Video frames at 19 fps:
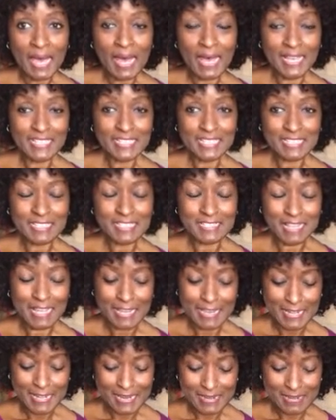I
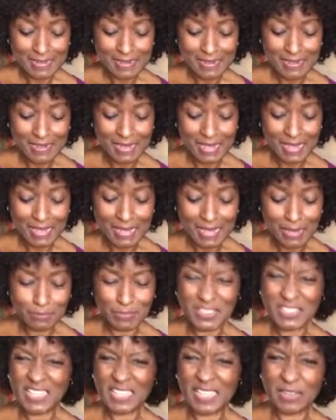decided, I
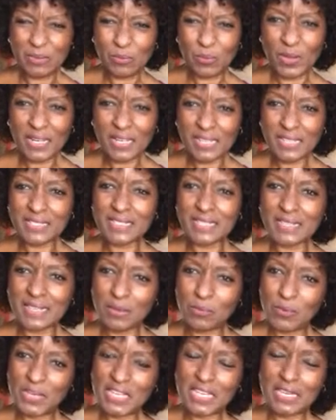was thinking, what is it
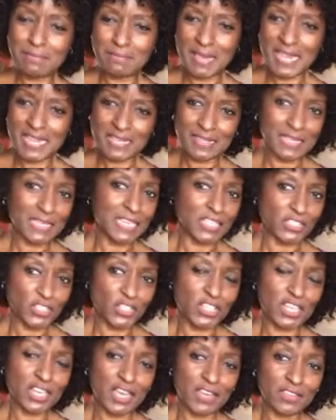that we can make in the
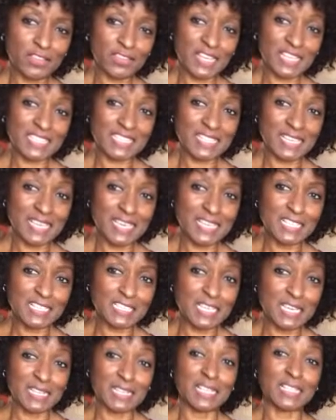kitchen together that's
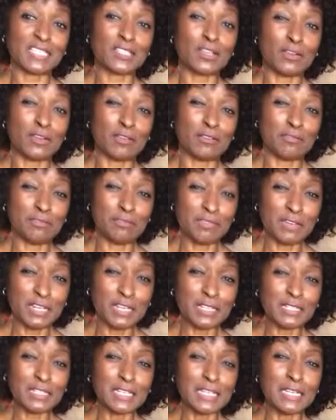easy and that's going to
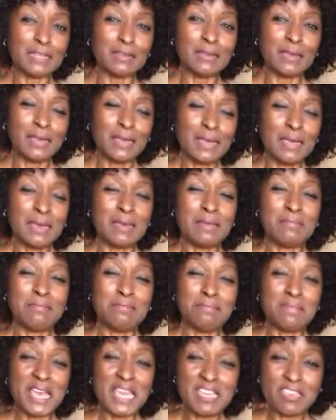really
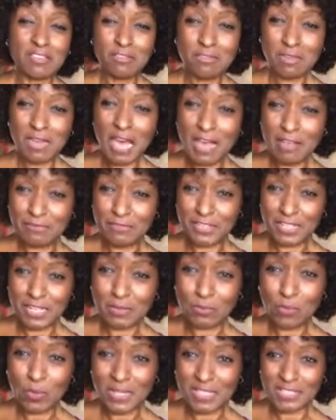make you
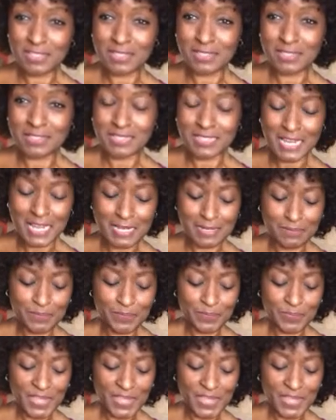confident once it's done?